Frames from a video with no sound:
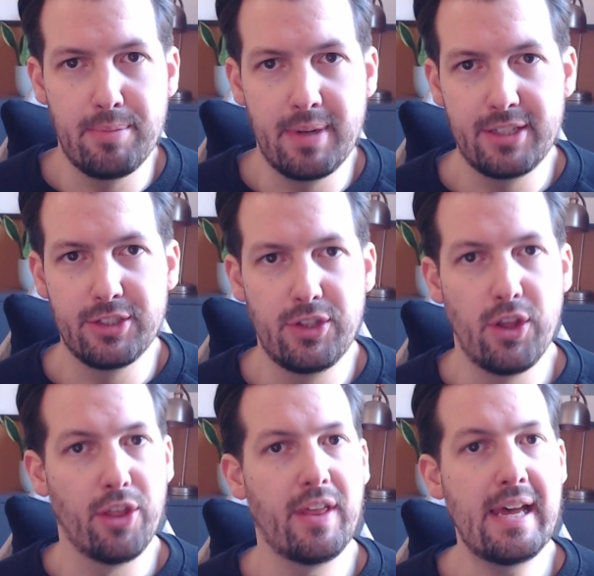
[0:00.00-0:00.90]
but it's just
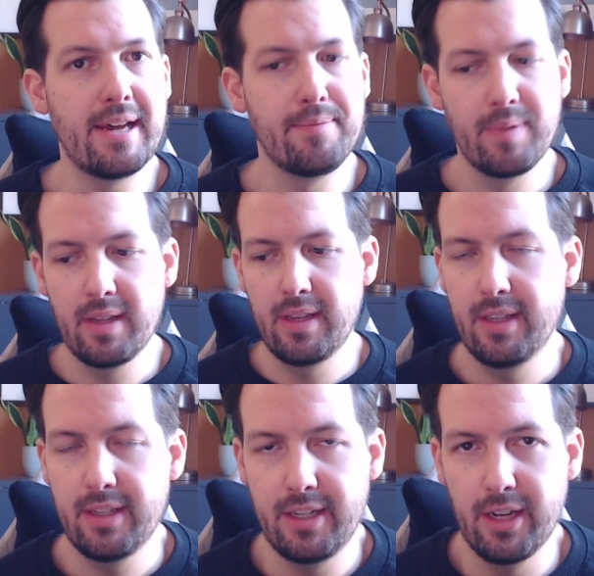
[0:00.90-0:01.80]
not there?
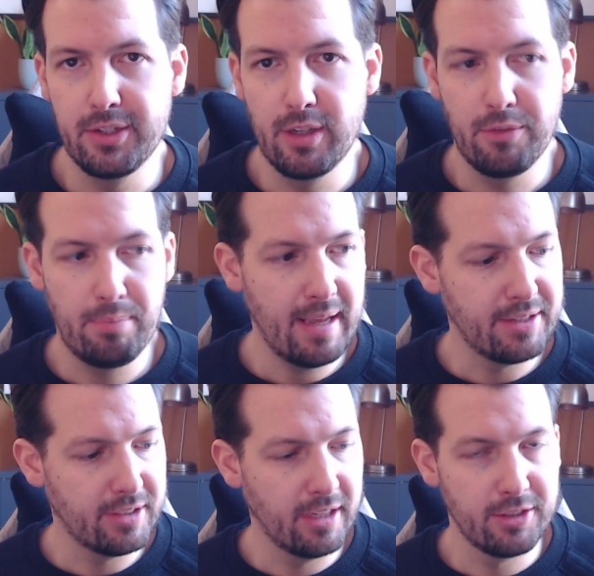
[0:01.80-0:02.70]
You know, so if
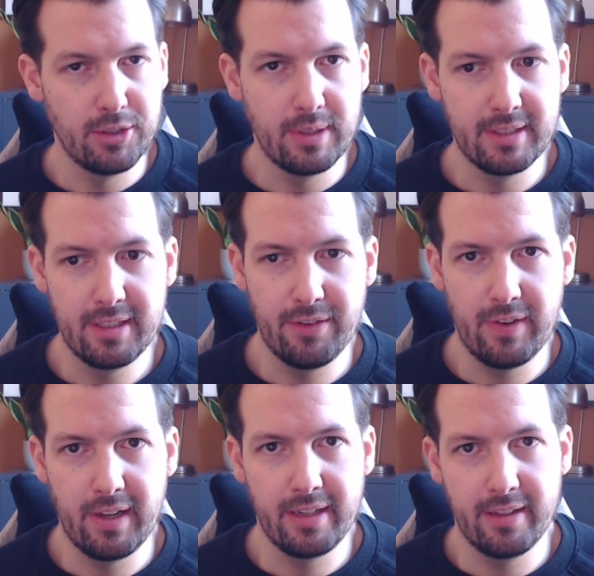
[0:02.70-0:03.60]
players start doing stuff
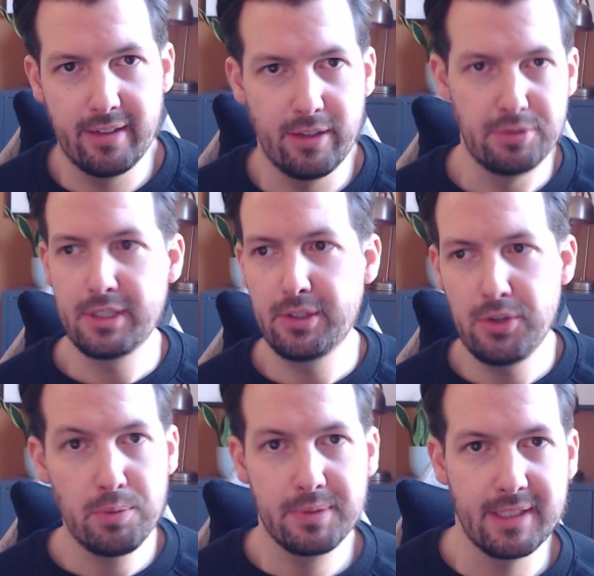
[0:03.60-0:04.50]
like looting
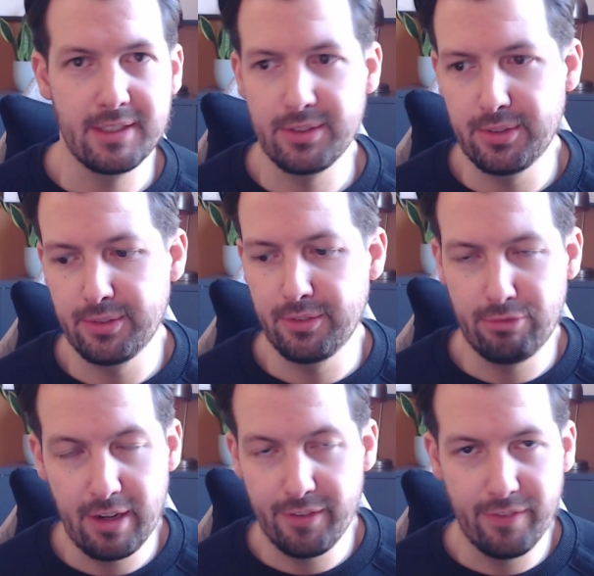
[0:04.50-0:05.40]
corpses or
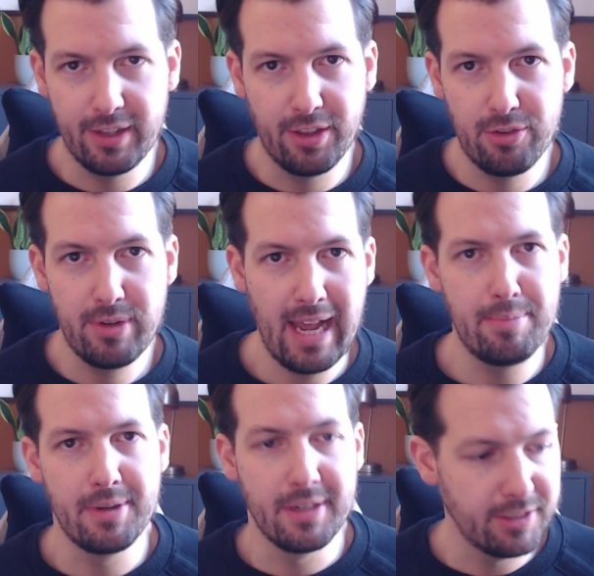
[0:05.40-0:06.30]
rifling through
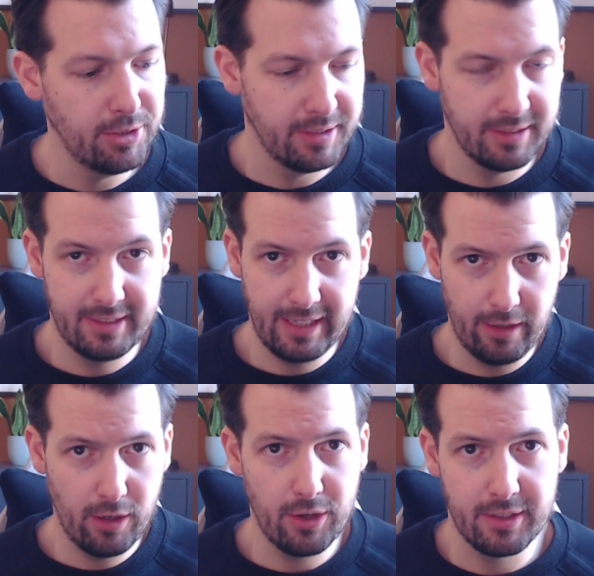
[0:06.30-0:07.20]
cabinets, you can tick a
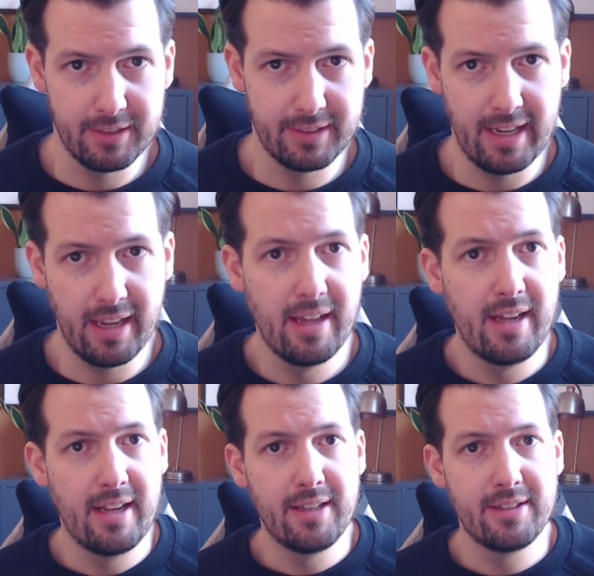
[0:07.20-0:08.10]
clock and say,
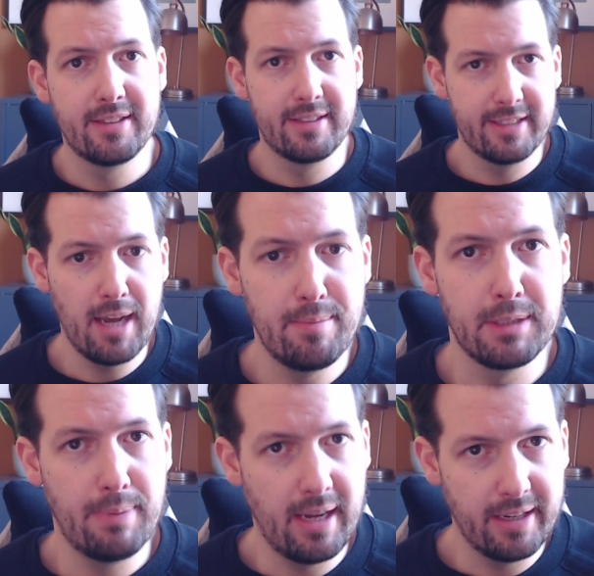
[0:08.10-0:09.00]
time
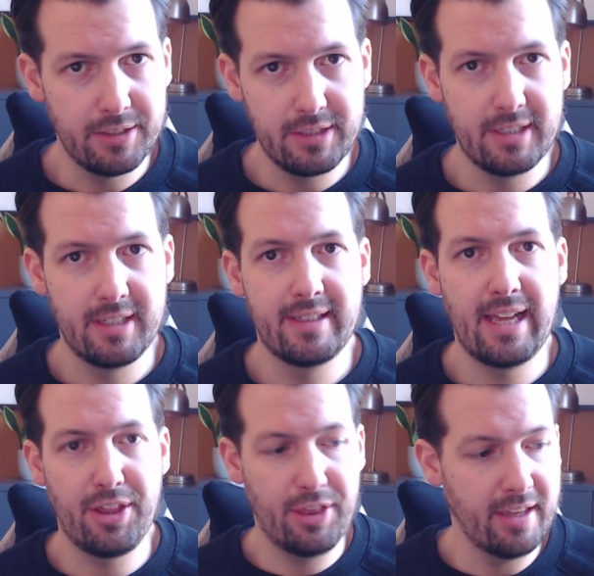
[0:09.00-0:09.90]
has passed,
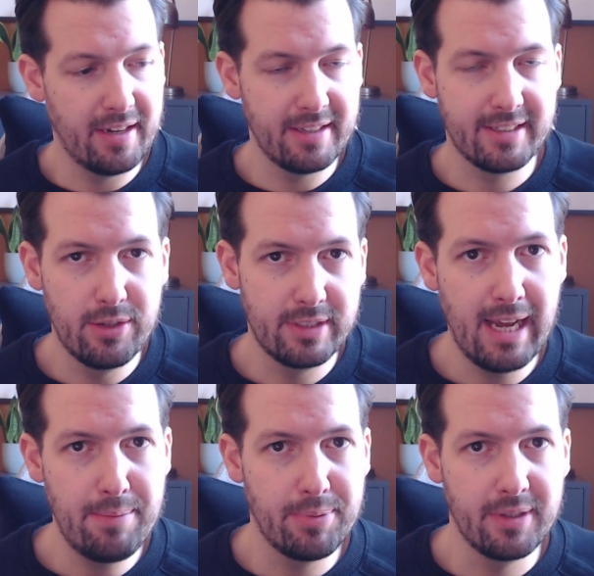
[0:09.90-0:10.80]
that thing that is going to
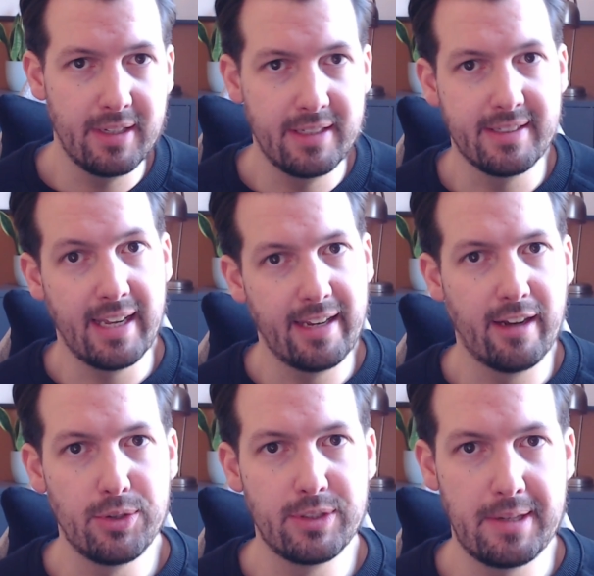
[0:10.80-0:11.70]
happen is getting
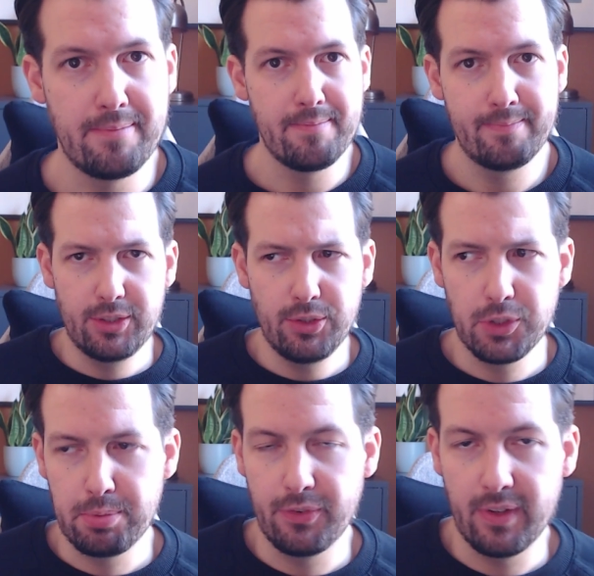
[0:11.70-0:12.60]
closer. This
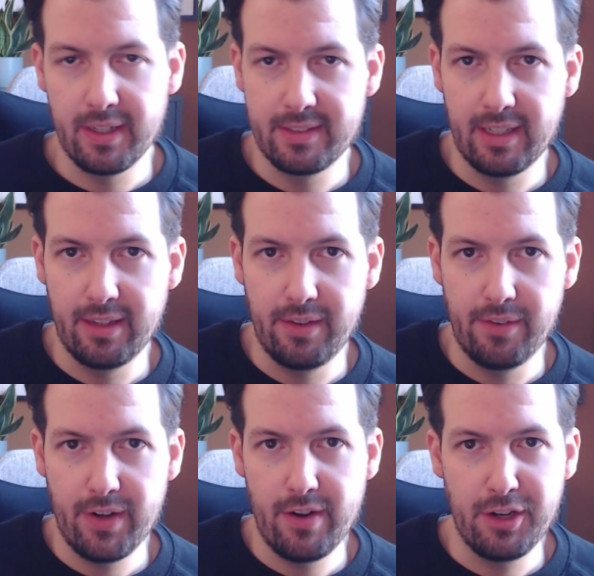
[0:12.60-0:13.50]
also provides a
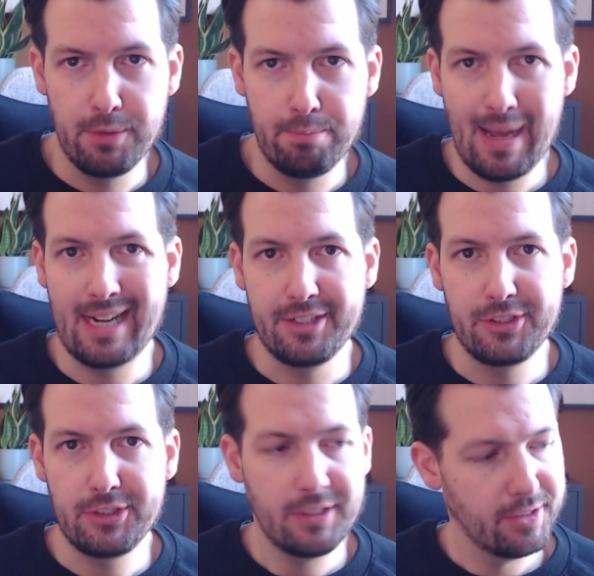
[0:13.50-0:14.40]
very good
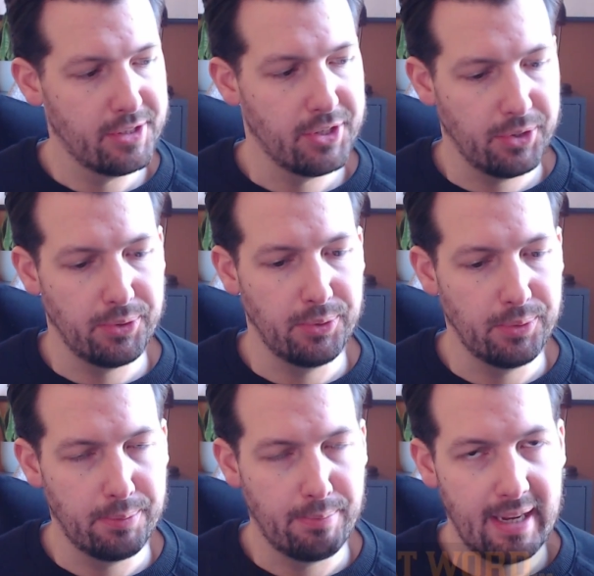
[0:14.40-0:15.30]
ballast
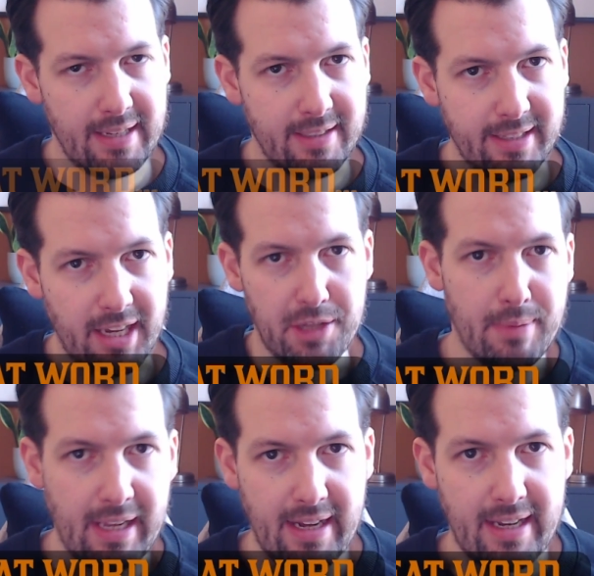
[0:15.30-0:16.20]
to Blades' other
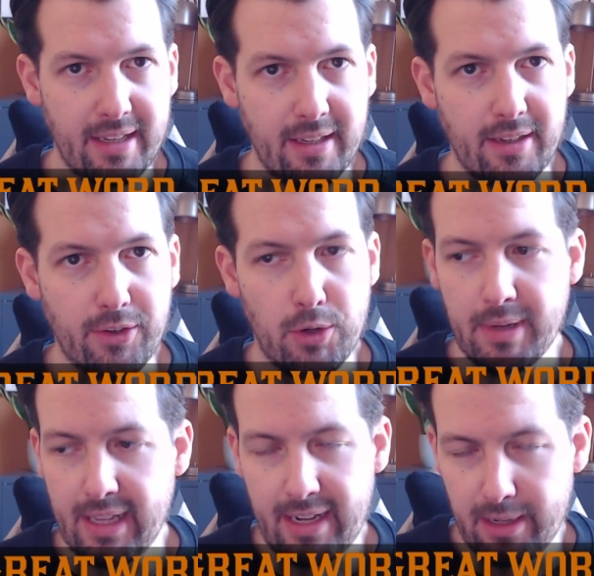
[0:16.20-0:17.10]
core
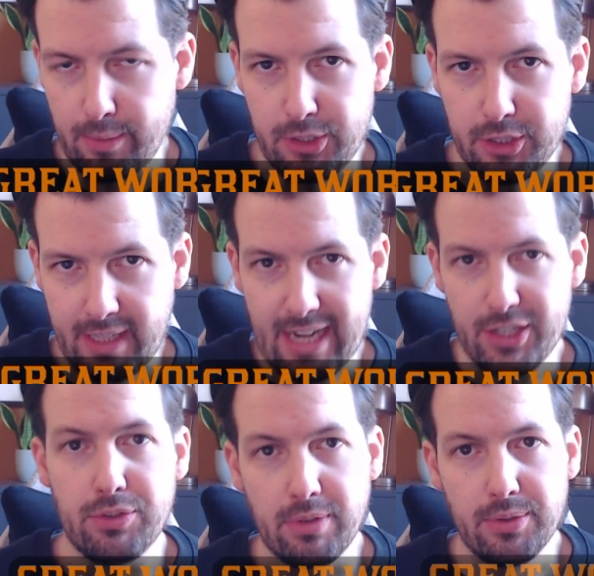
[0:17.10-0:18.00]
mechanic, which is the
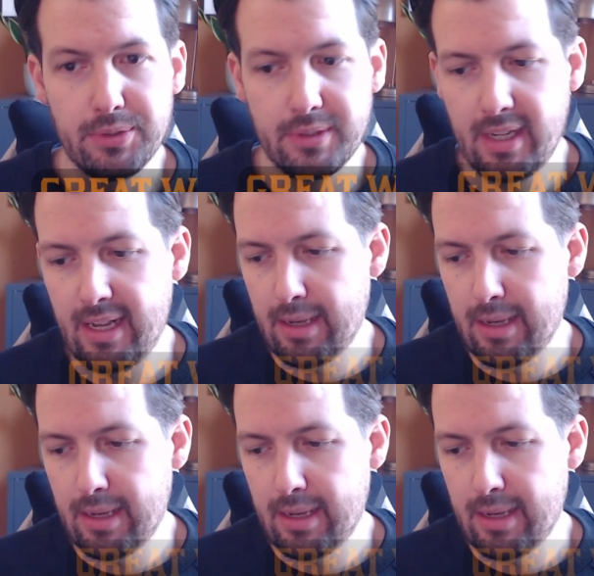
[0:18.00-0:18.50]
action rolls.